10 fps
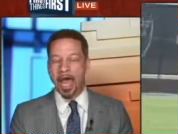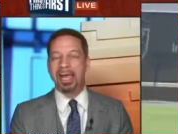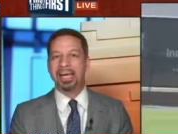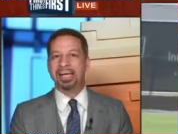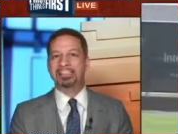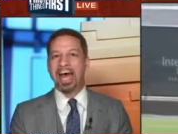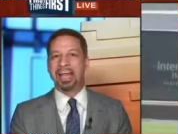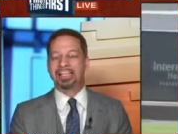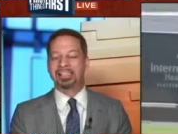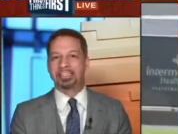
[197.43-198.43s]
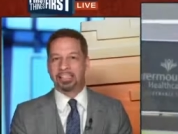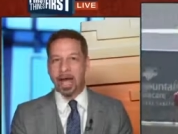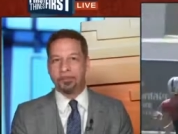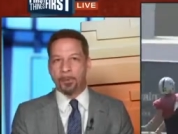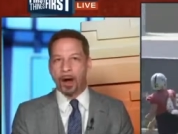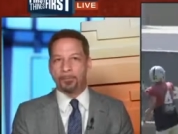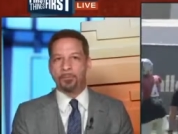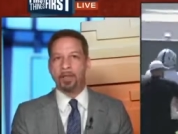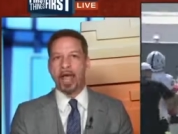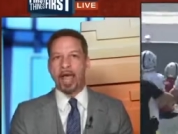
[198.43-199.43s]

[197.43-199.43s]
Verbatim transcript: And he has got to step up